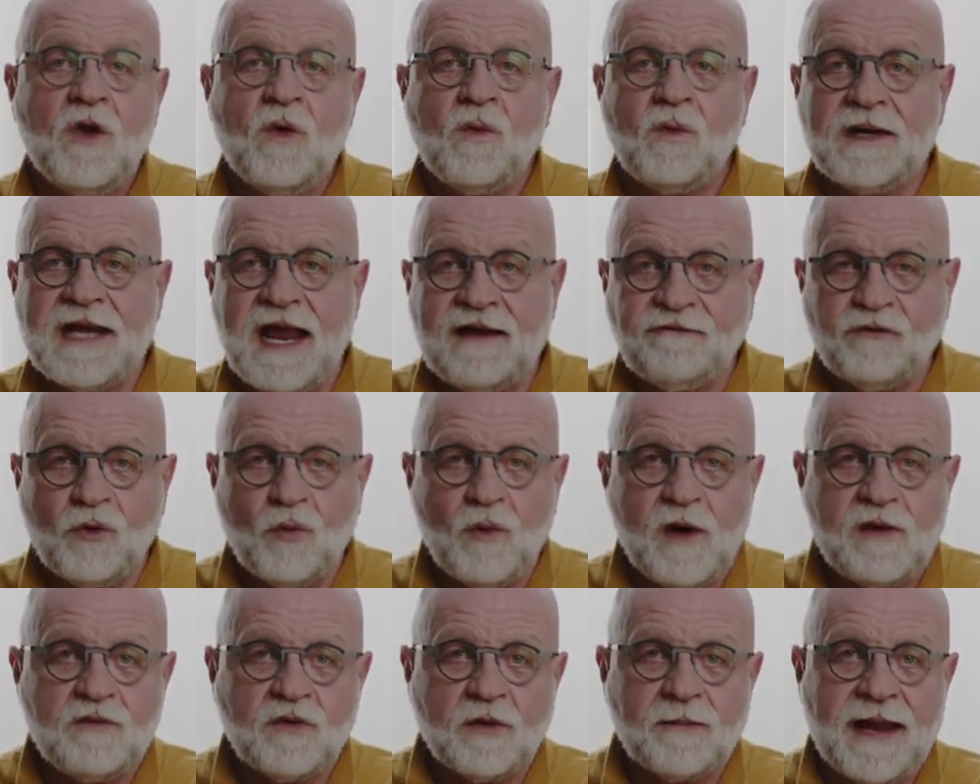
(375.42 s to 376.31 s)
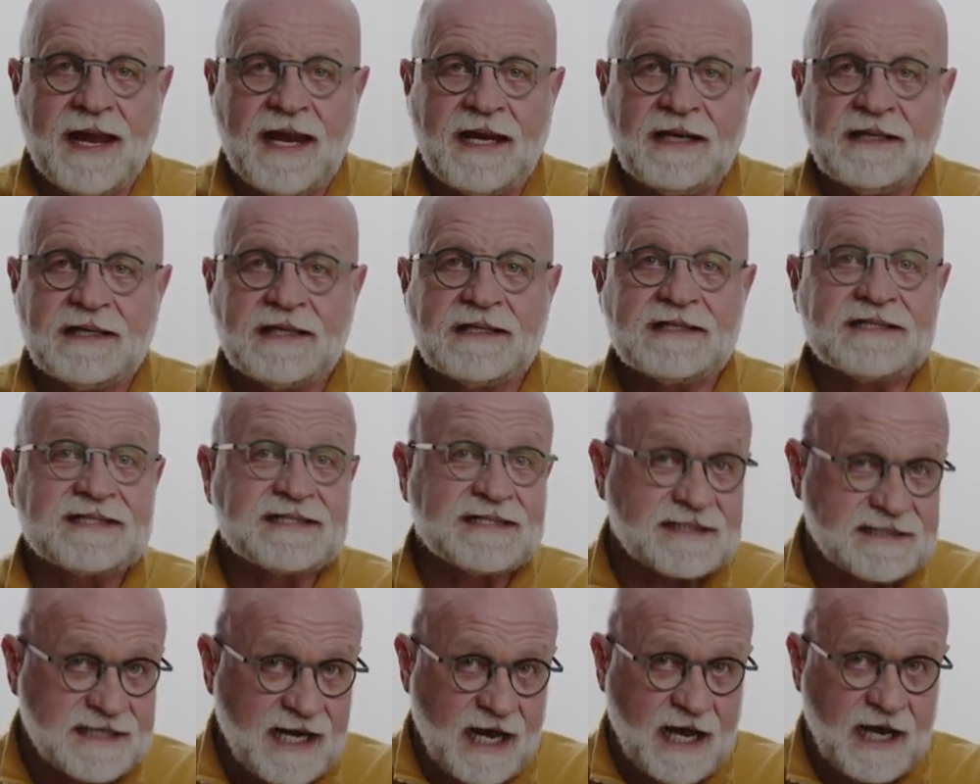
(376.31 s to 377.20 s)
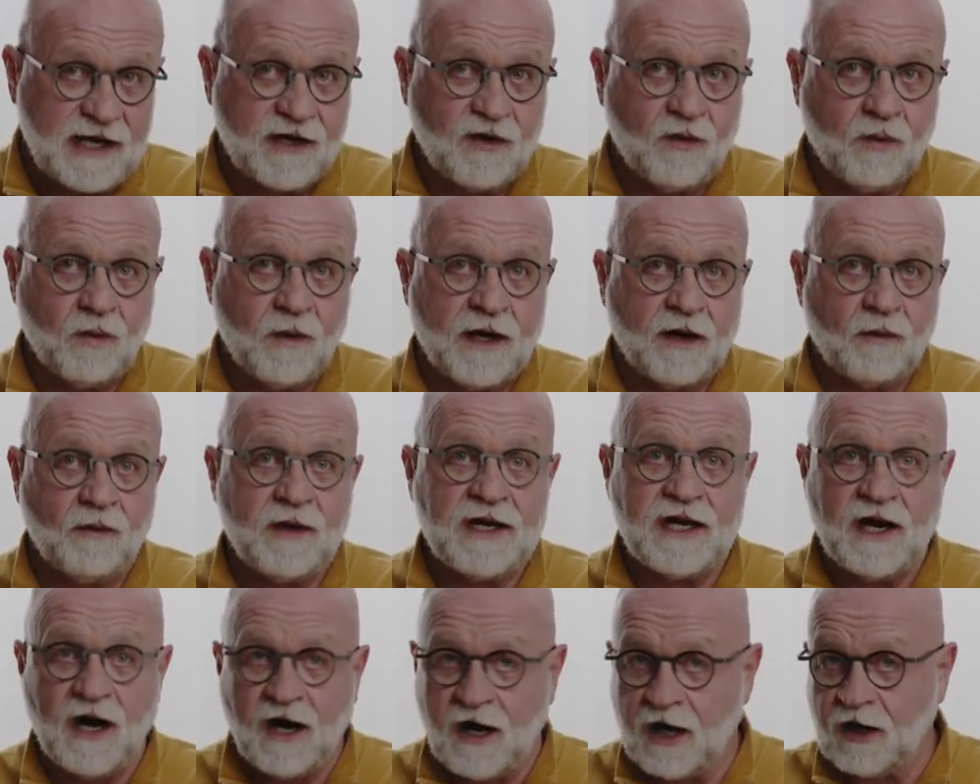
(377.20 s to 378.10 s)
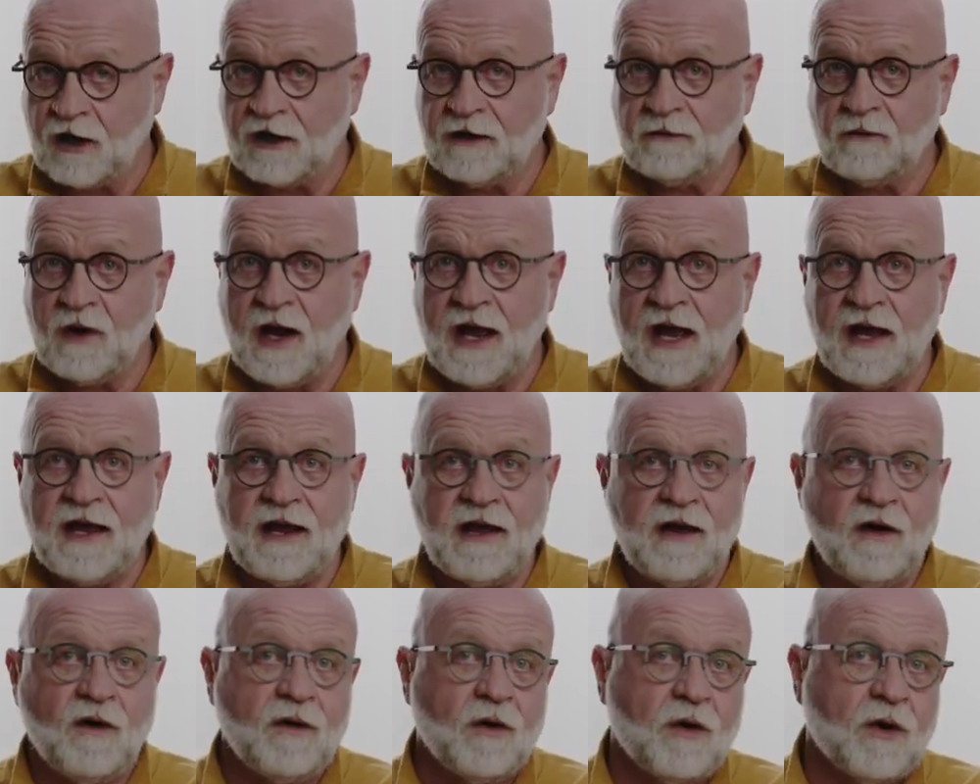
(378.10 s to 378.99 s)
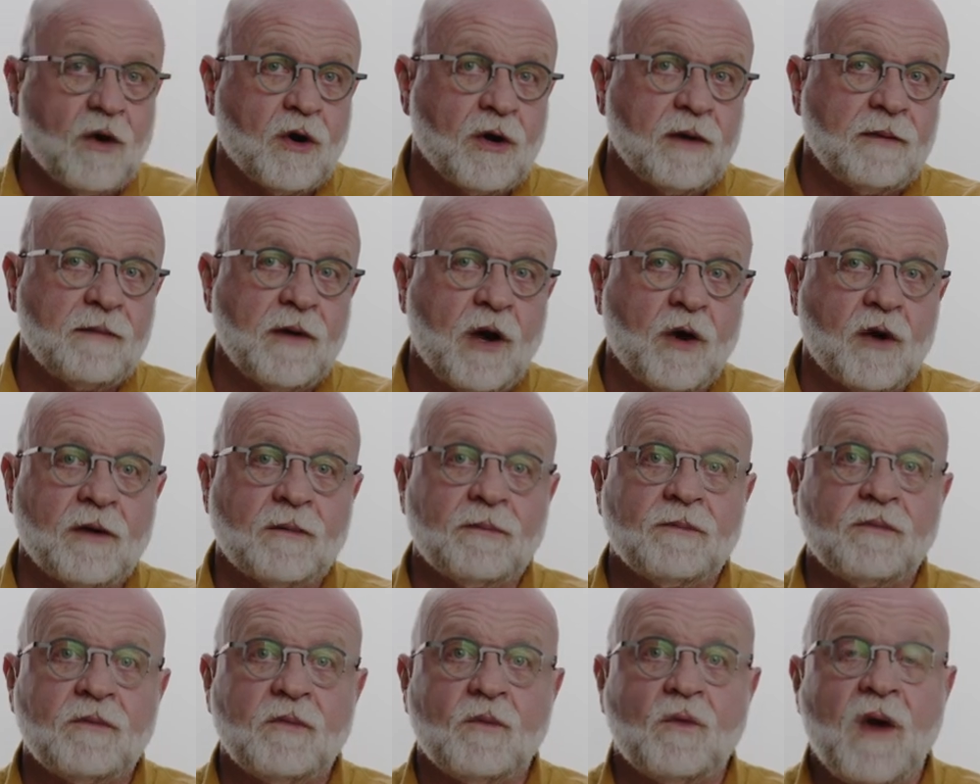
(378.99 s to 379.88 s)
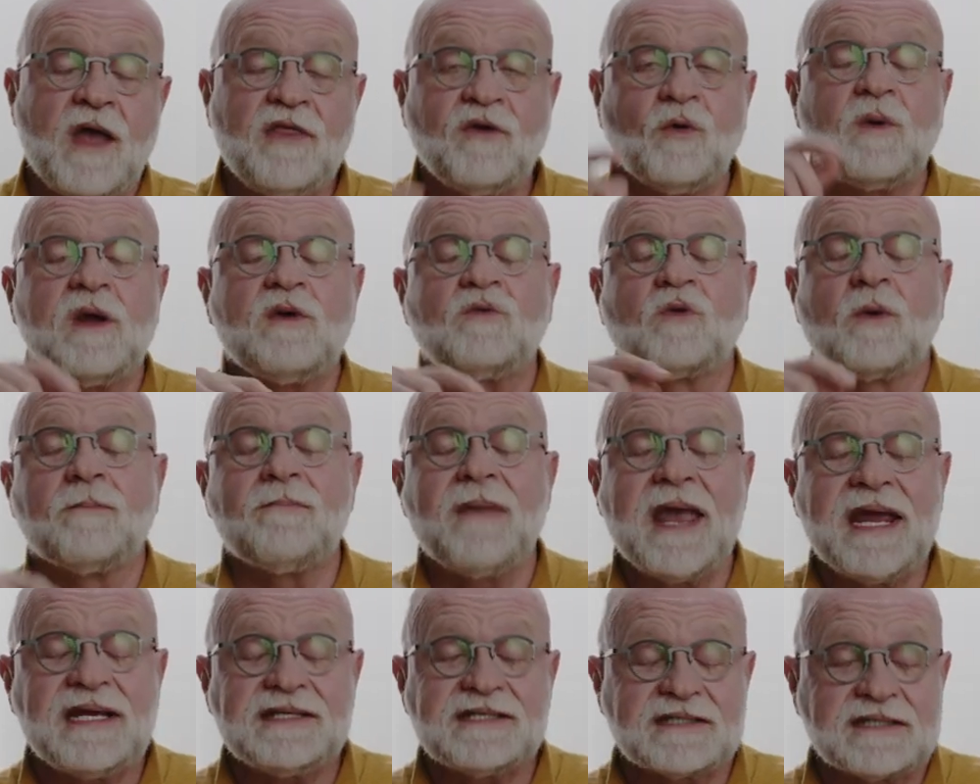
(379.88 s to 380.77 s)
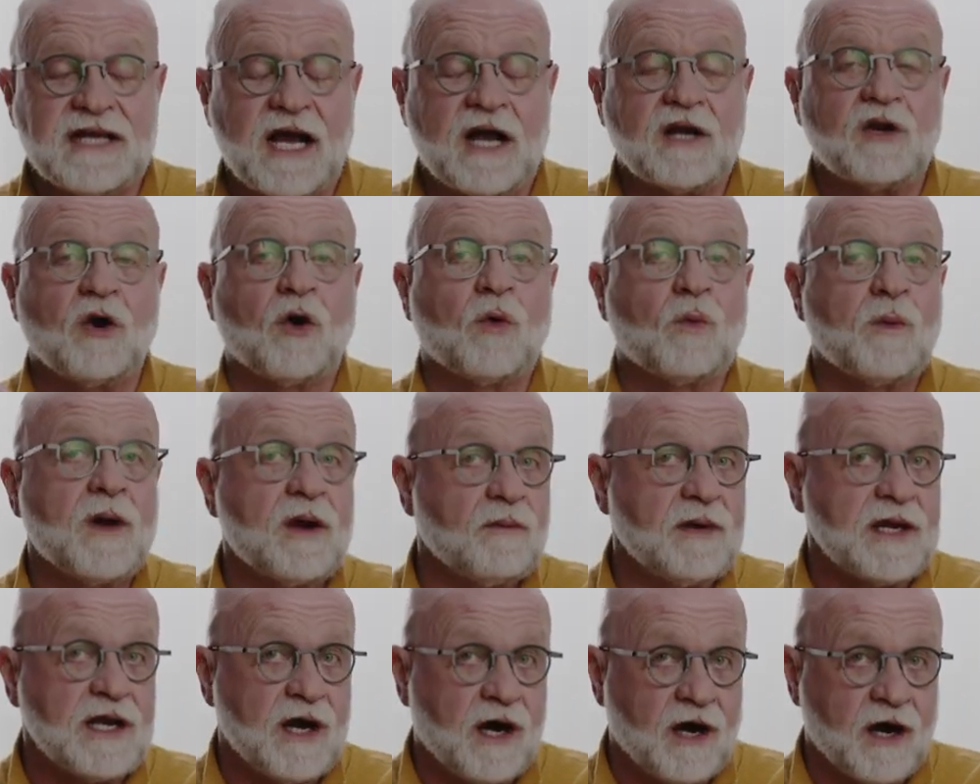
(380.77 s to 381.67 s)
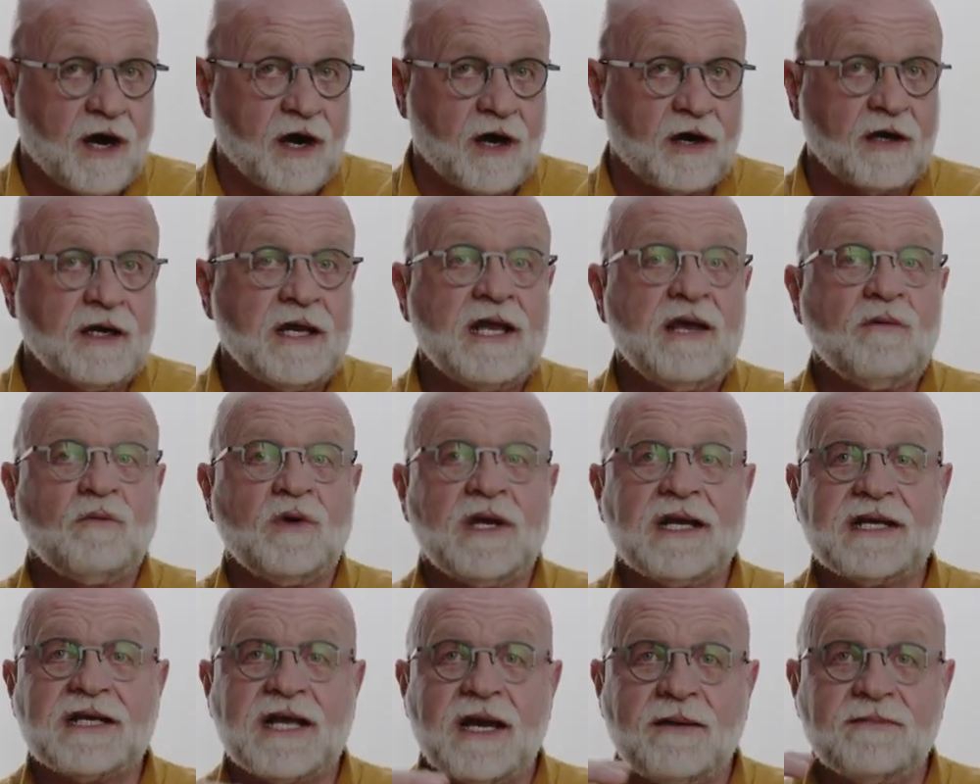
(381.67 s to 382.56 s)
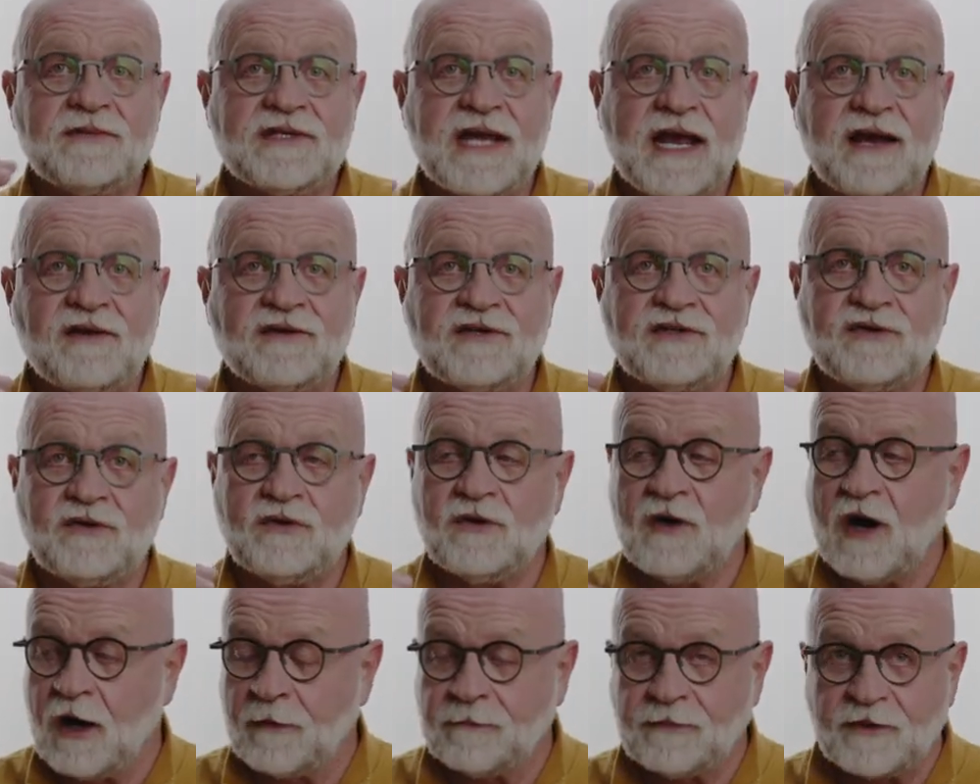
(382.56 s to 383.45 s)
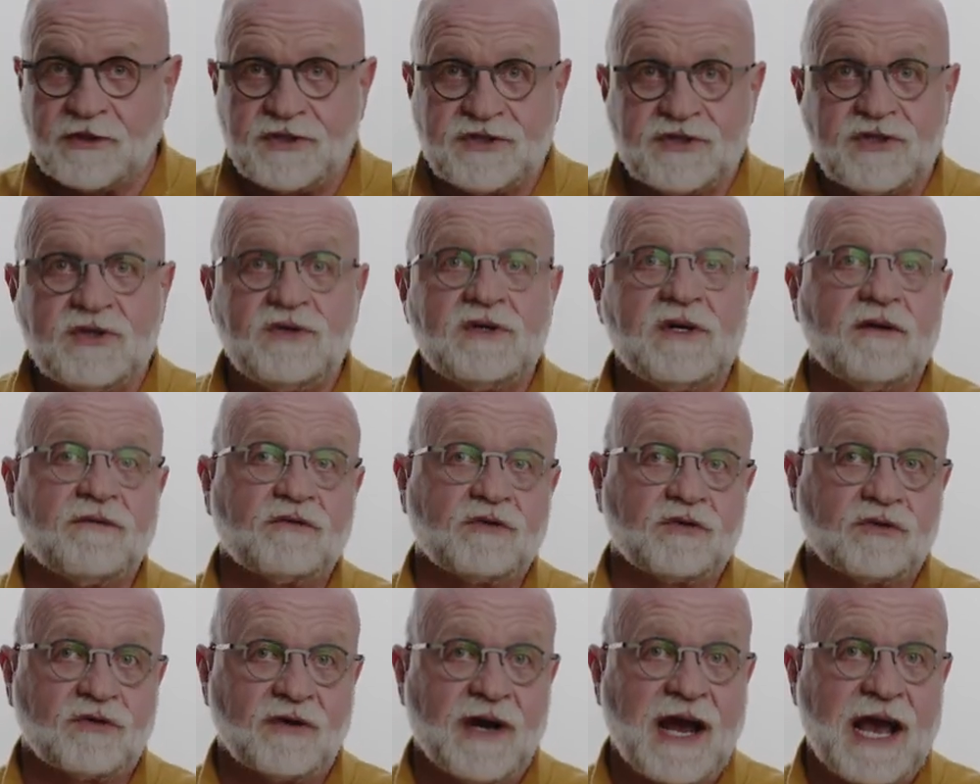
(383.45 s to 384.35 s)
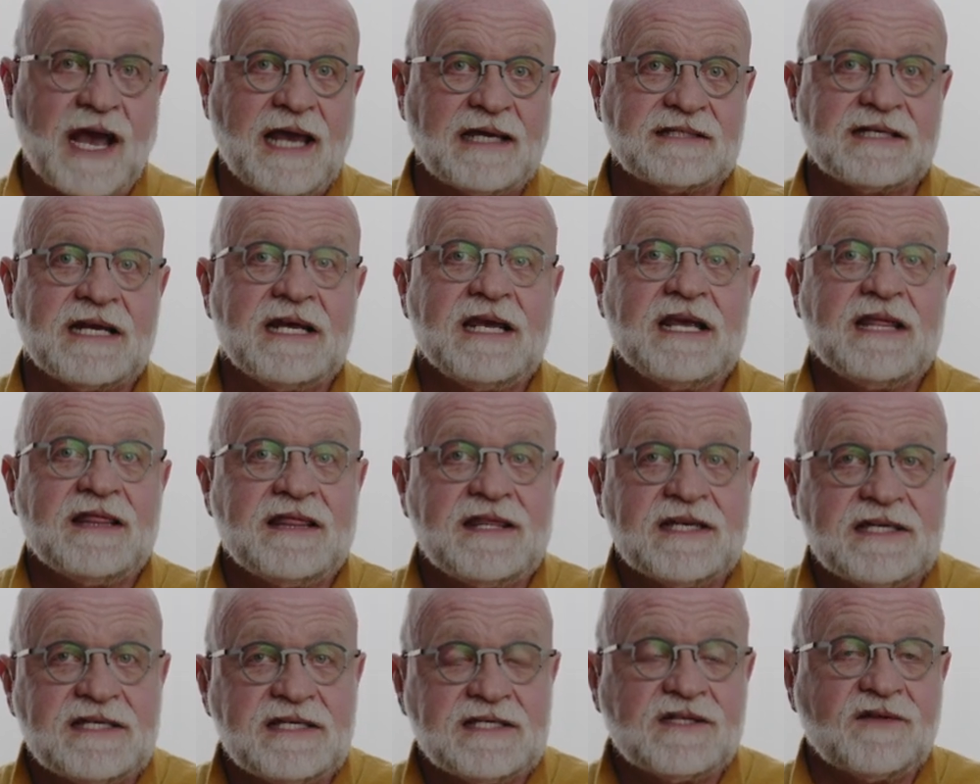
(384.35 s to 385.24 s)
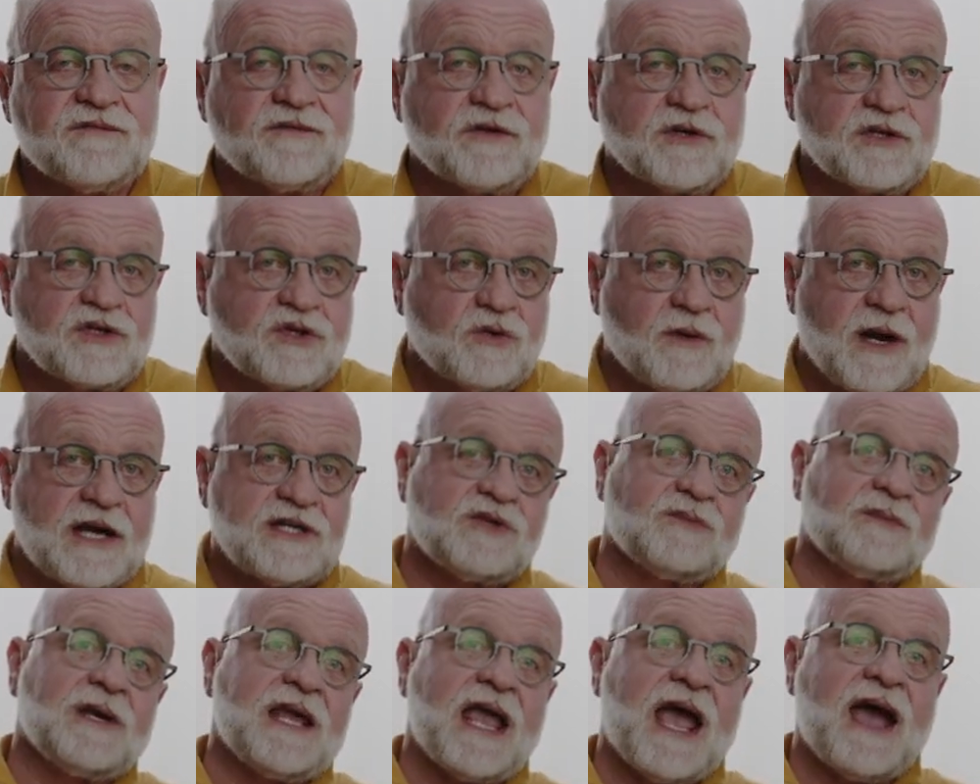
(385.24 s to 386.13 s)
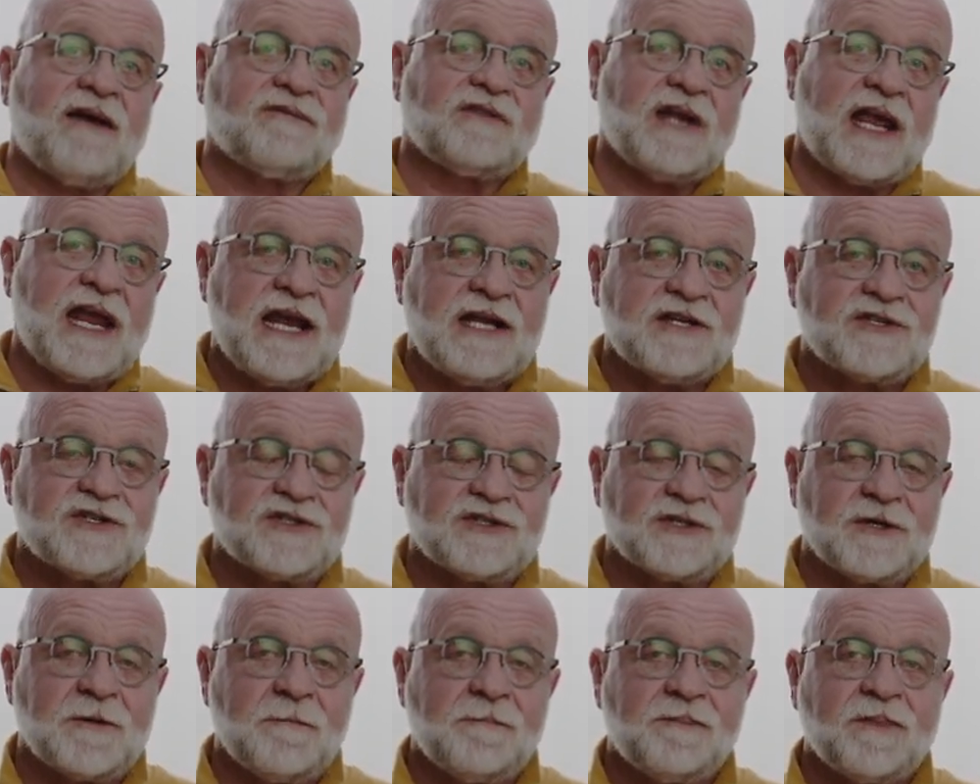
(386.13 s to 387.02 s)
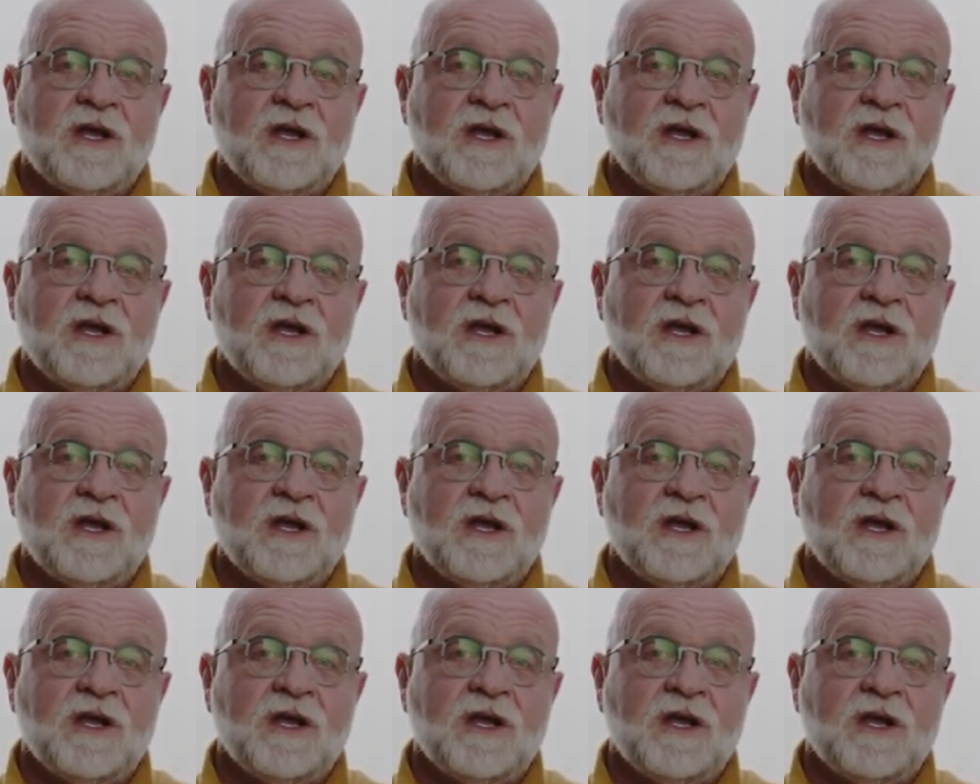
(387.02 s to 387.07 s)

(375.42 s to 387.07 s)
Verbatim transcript: whenever we remain stuck where we are, uh, or, or whether we remain stuck or where we are, when it comes down to our pursuit of Christ, this is the first question we have to answer.